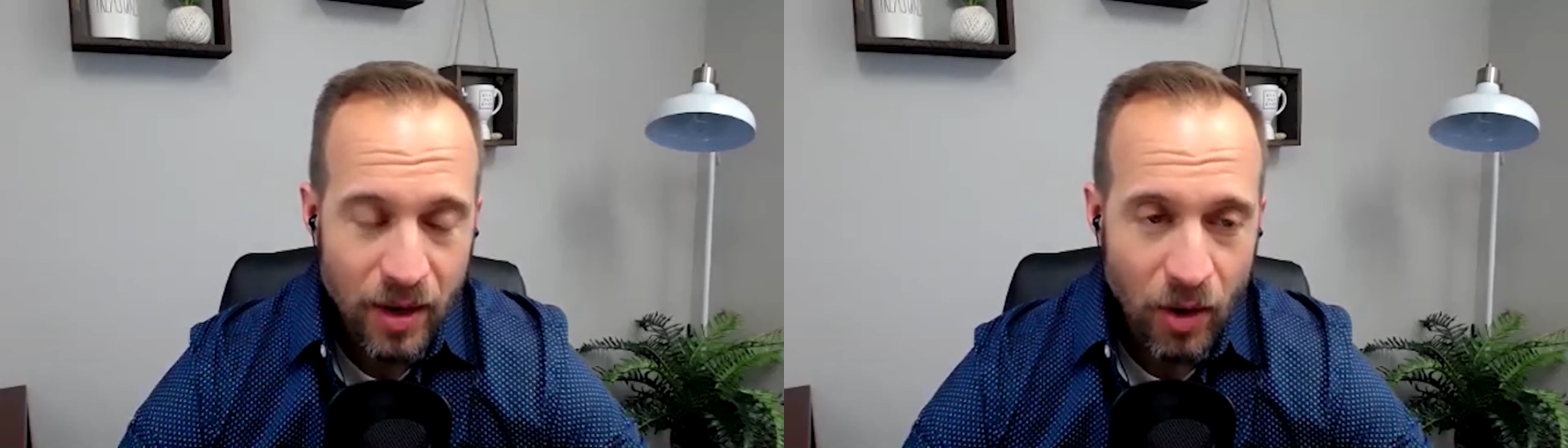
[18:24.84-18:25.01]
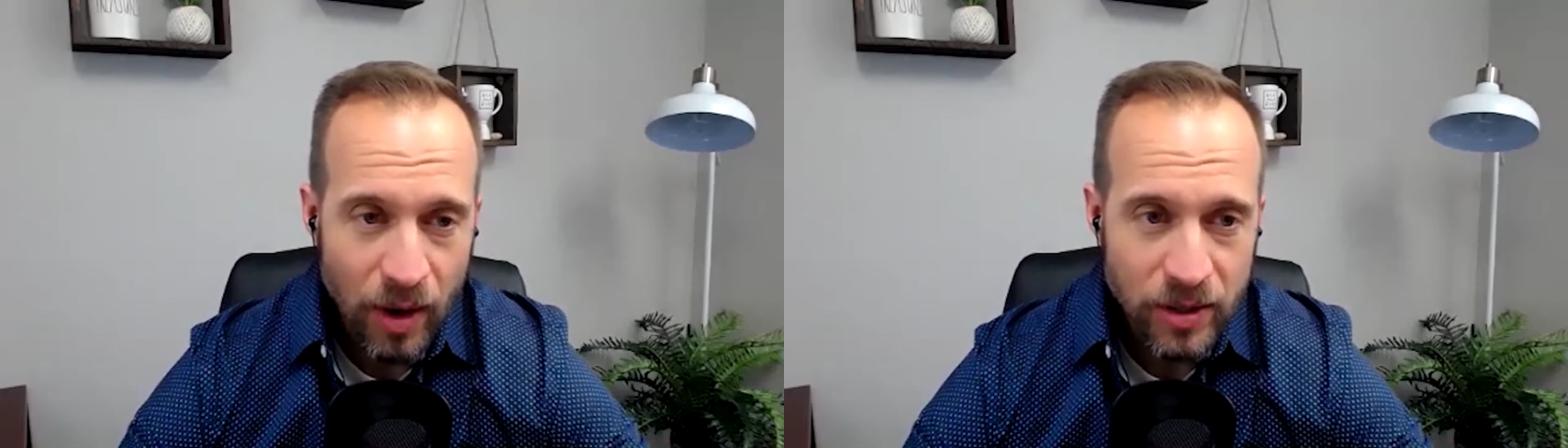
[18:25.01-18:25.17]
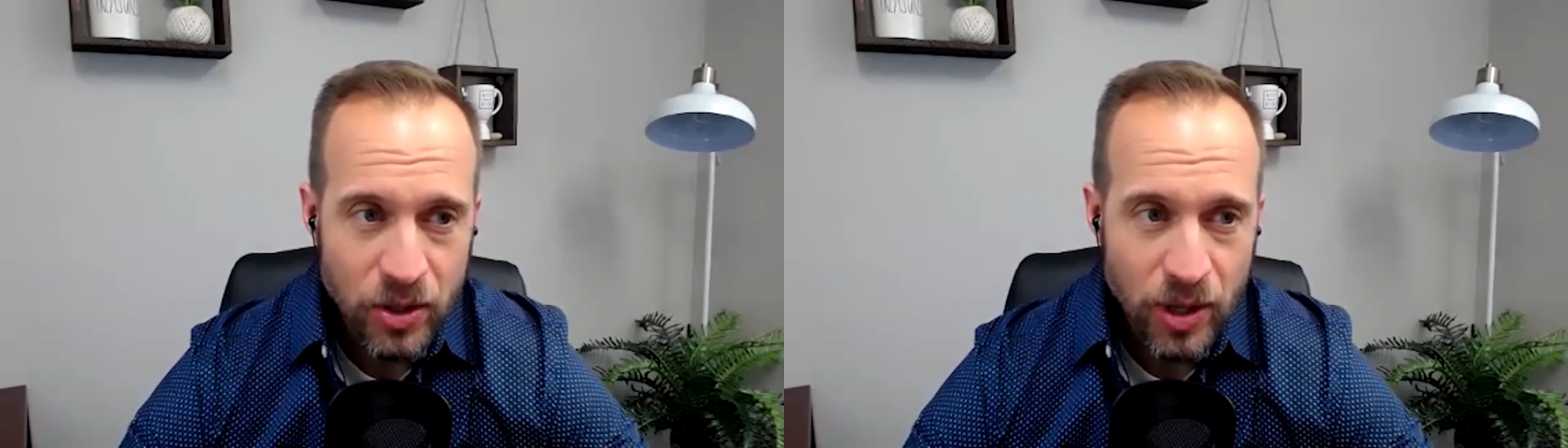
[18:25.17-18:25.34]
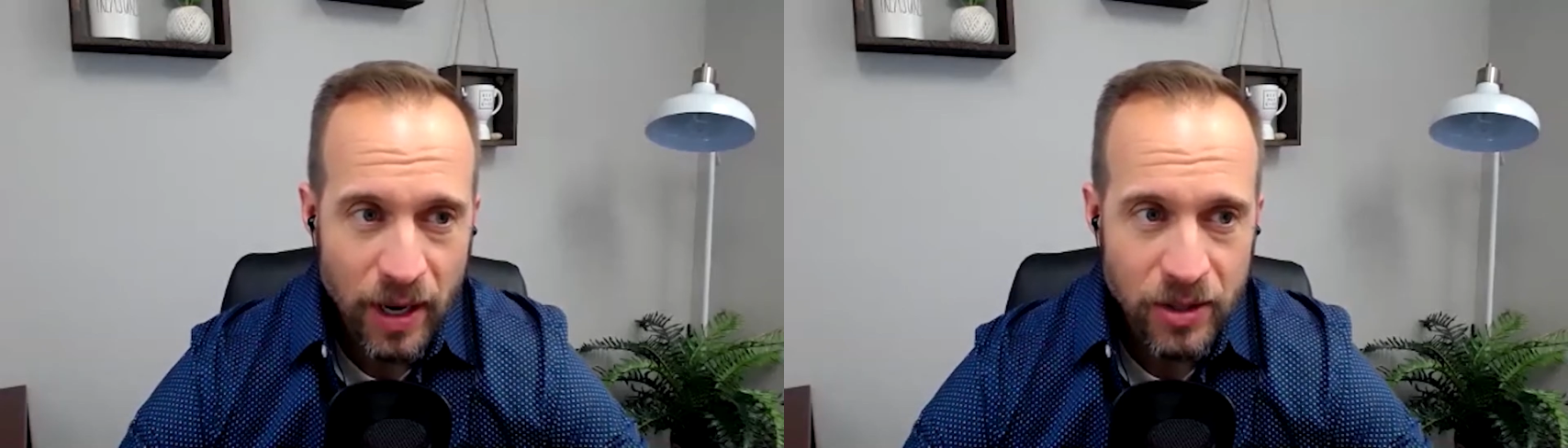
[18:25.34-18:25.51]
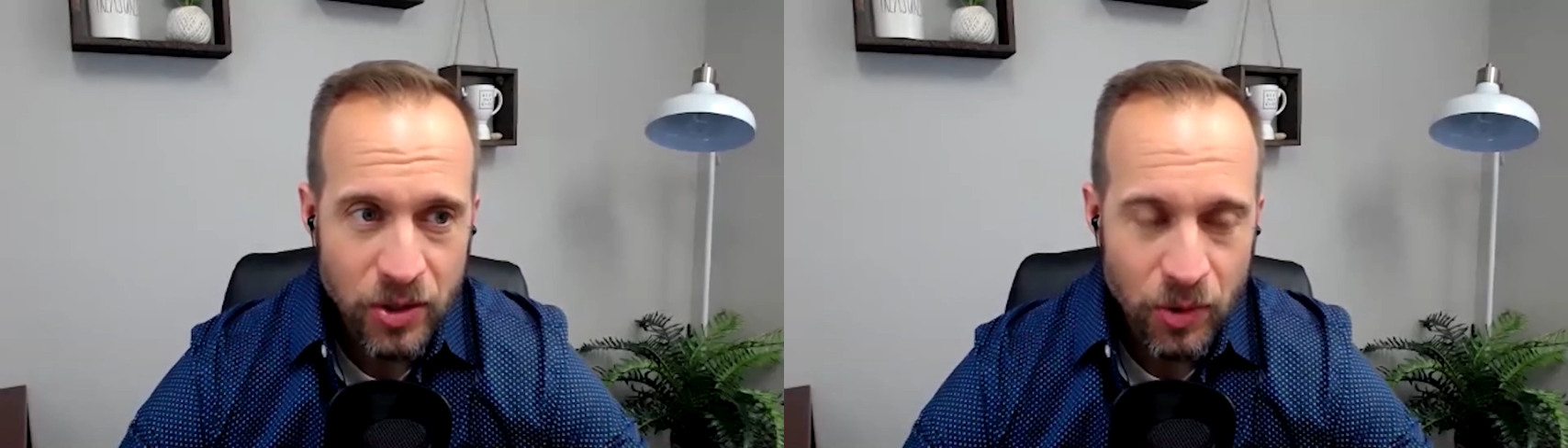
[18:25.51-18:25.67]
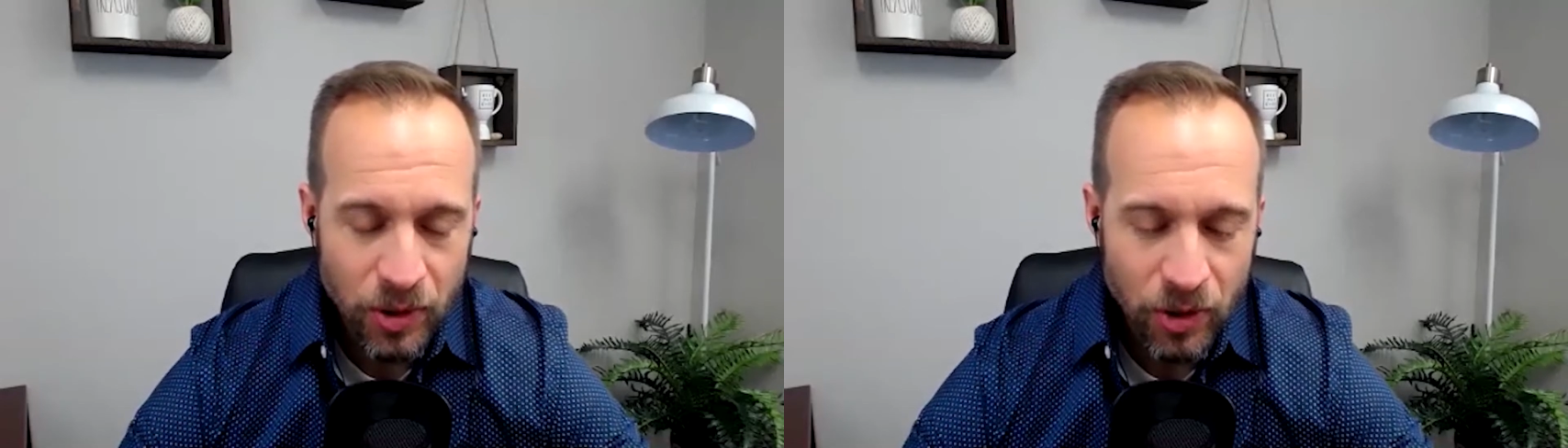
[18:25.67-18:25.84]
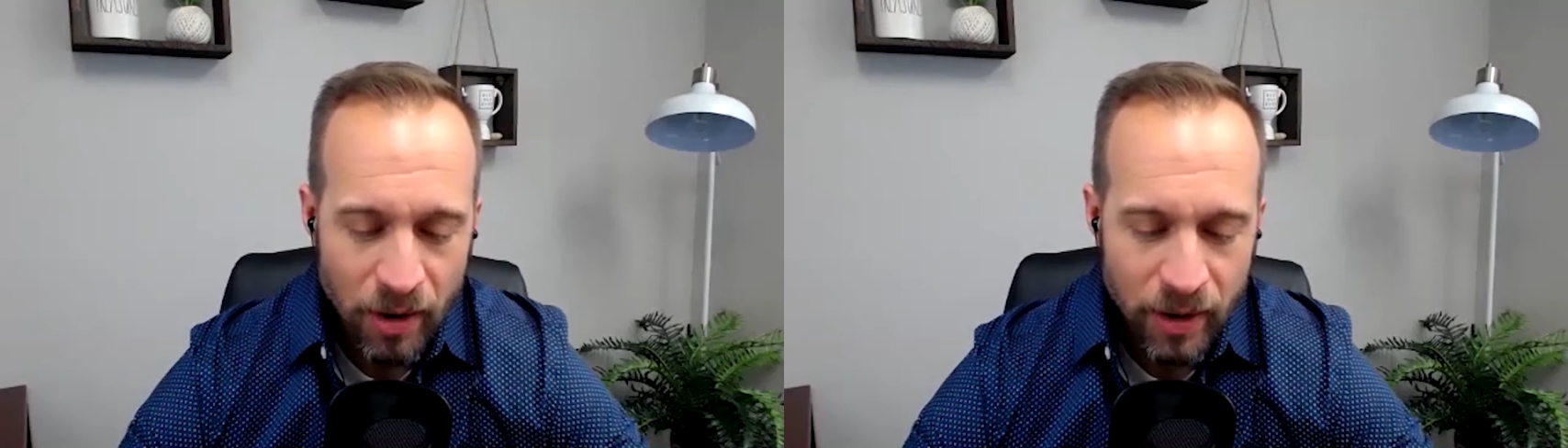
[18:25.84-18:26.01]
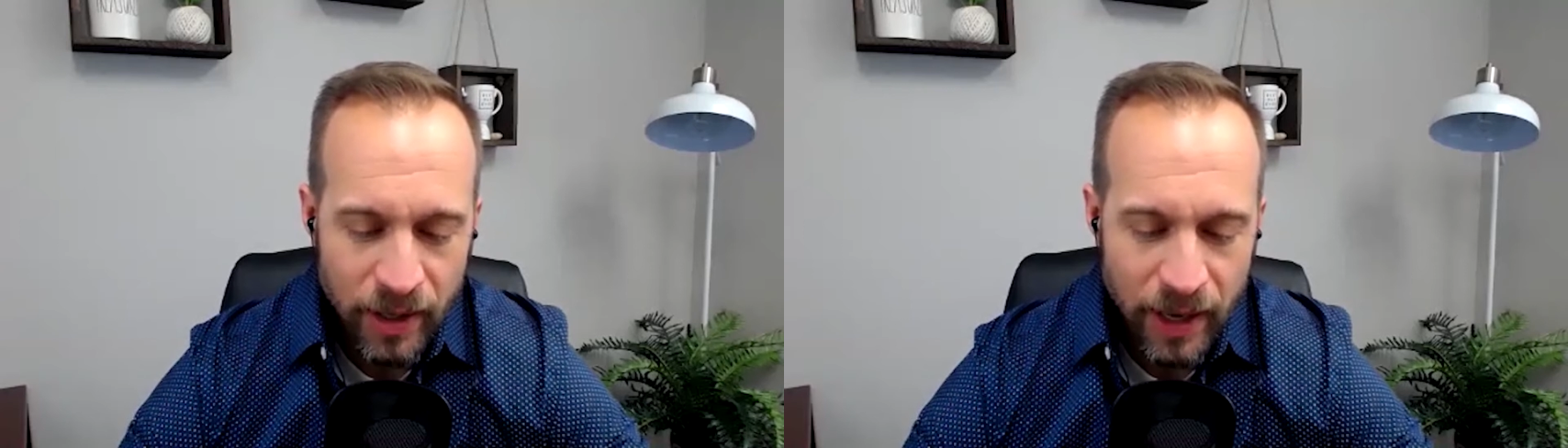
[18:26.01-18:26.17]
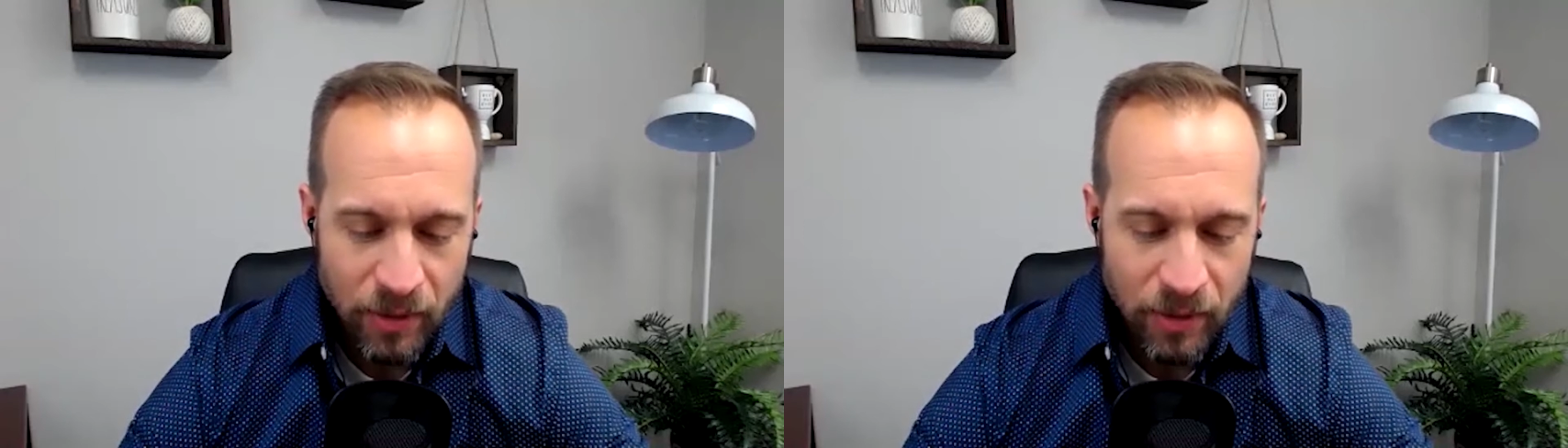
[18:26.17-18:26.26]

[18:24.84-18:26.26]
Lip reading: As you were talking,